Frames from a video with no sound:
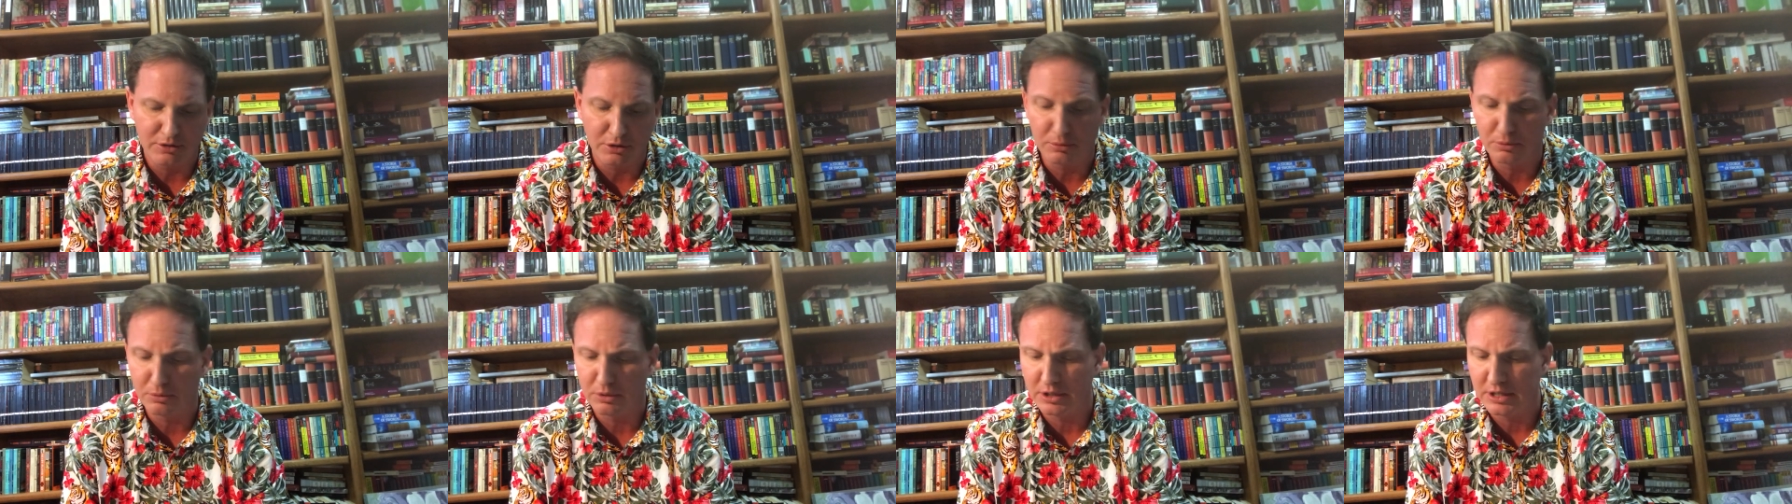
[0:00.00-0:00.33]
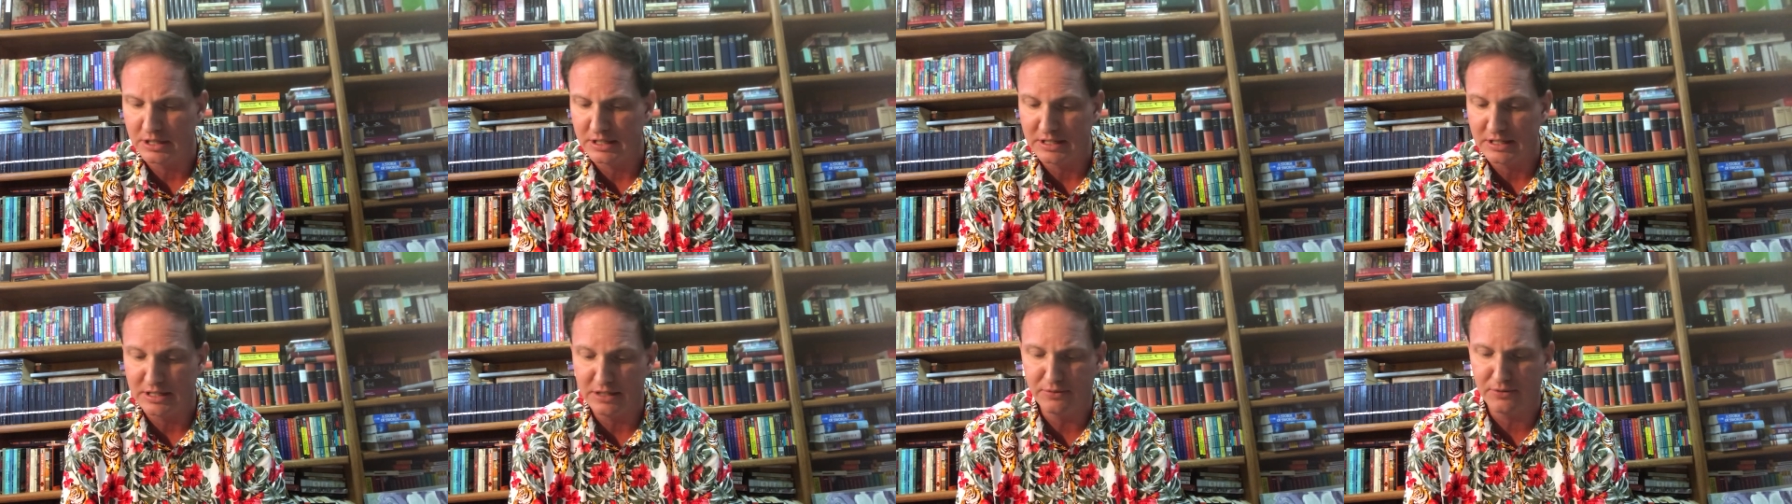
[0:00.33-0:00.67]
or were
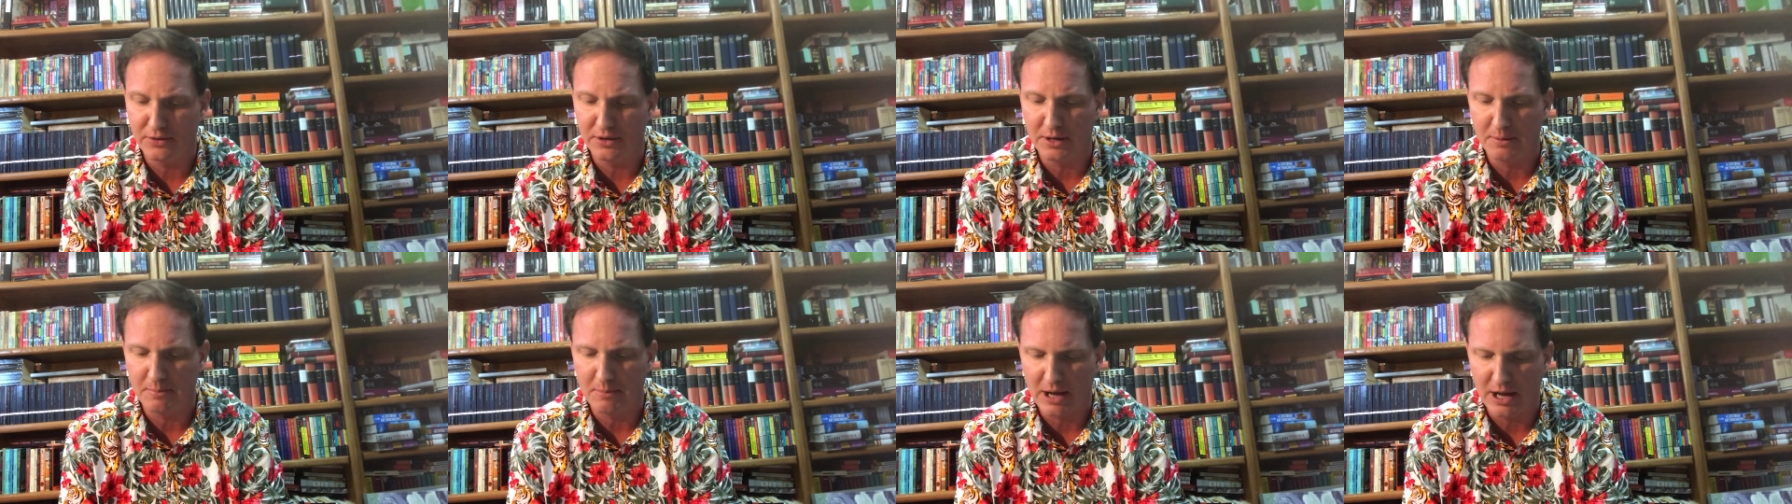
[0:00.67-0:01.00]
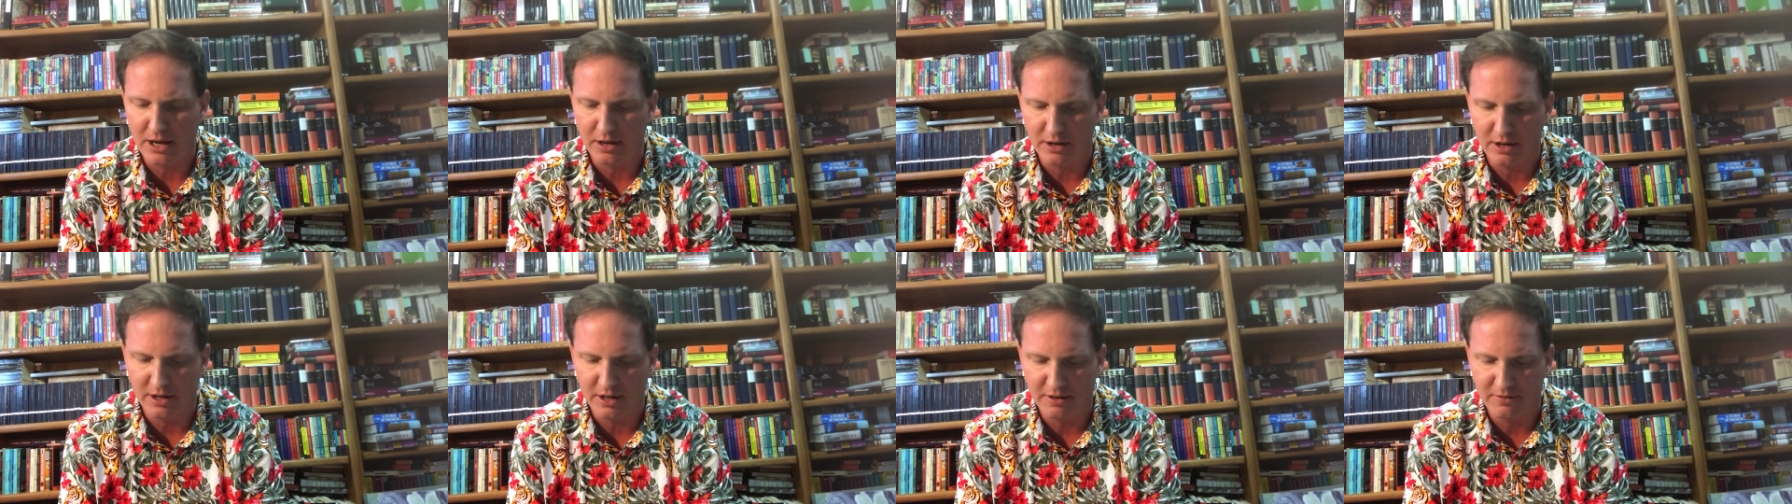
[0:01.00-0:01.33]
indifferent
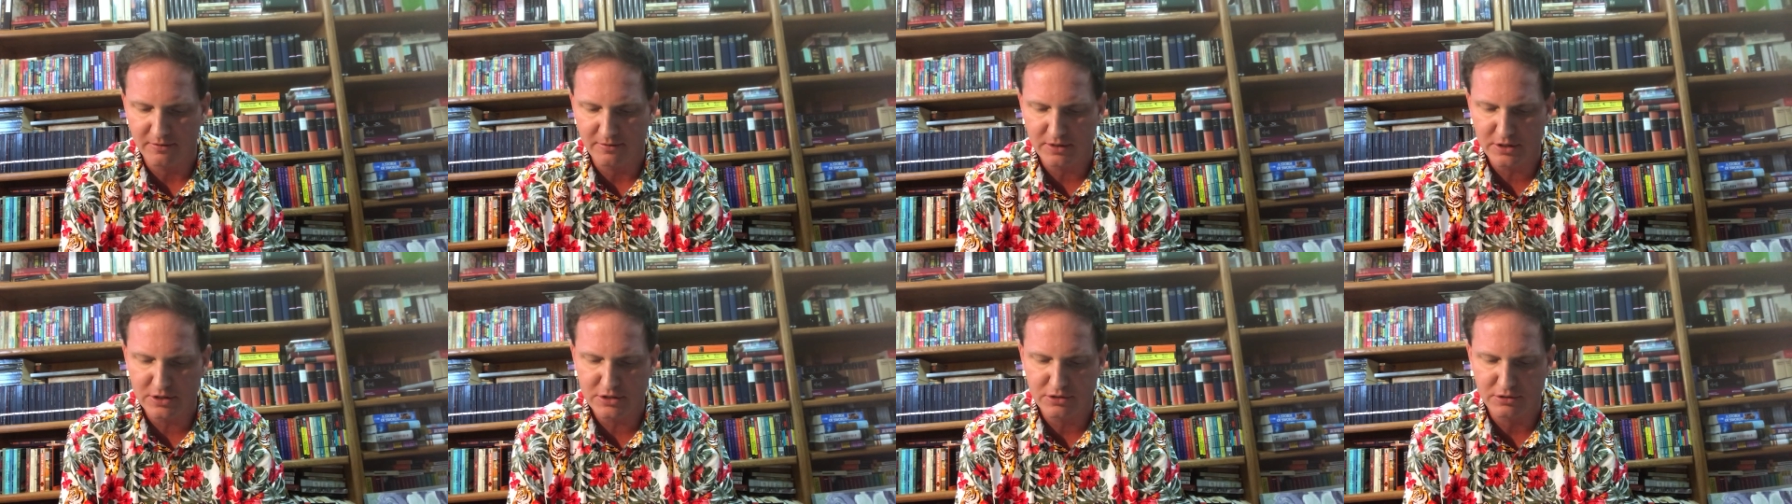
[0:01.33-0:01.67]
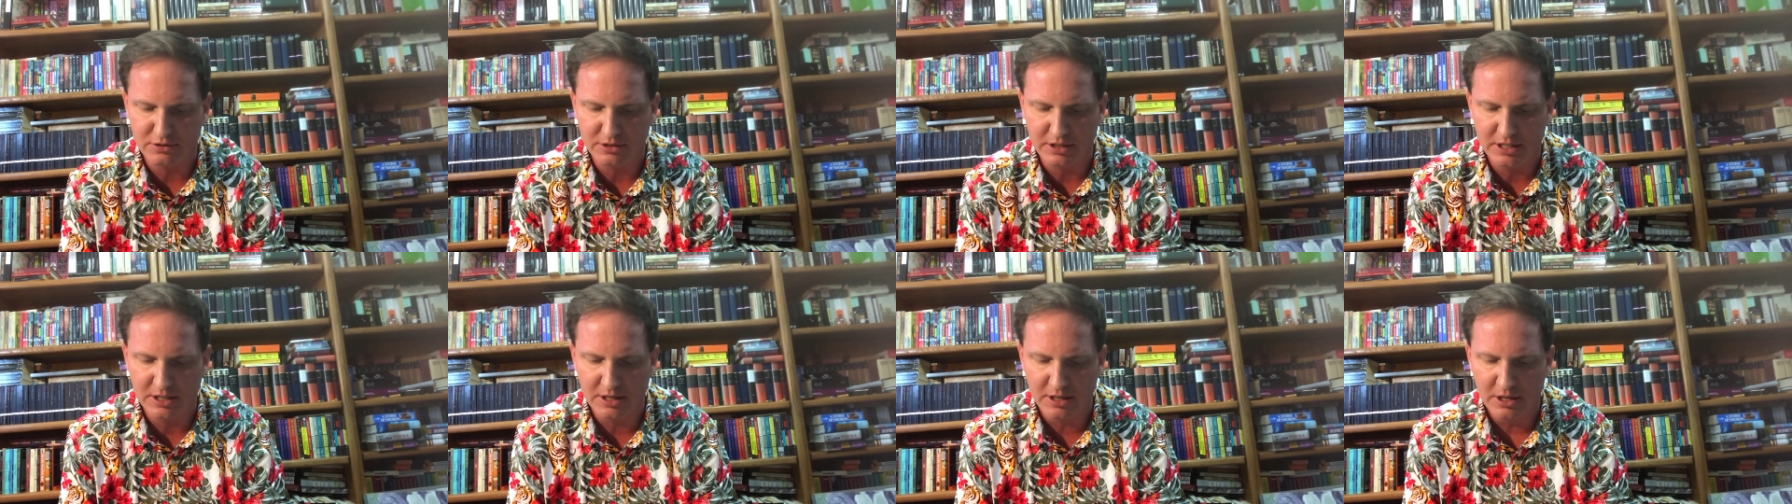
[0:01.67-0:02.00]
about on a first
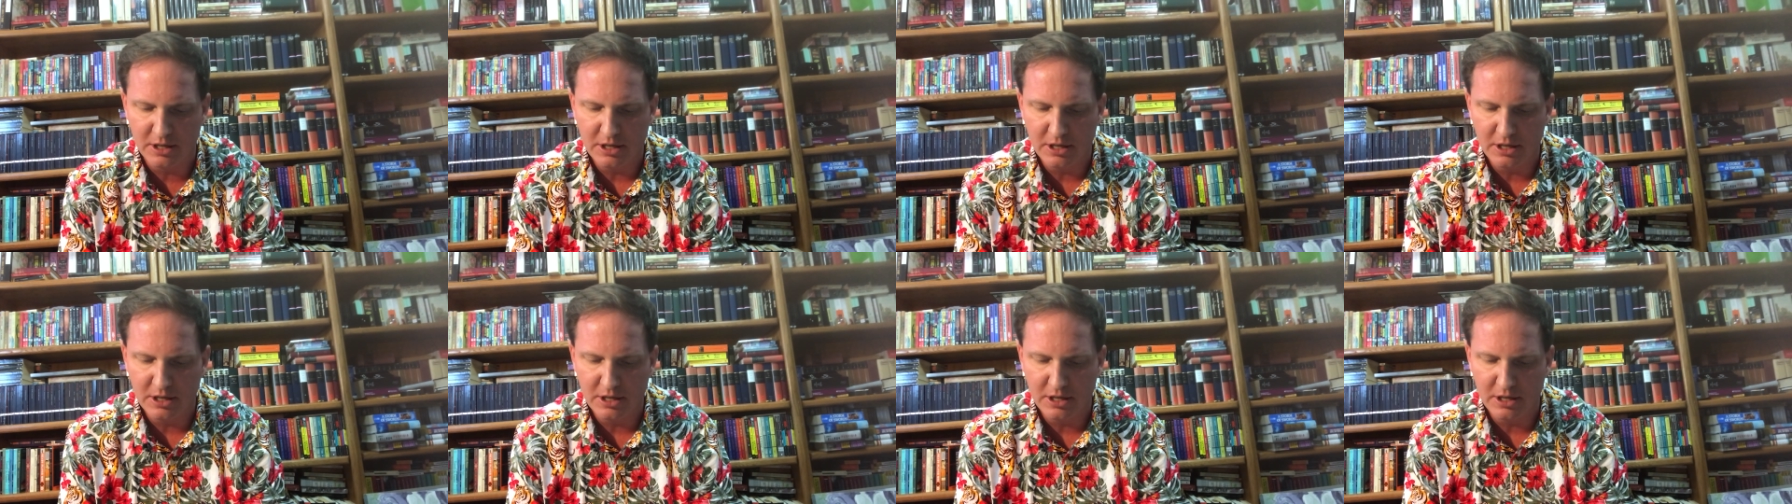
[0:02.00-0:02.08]
read,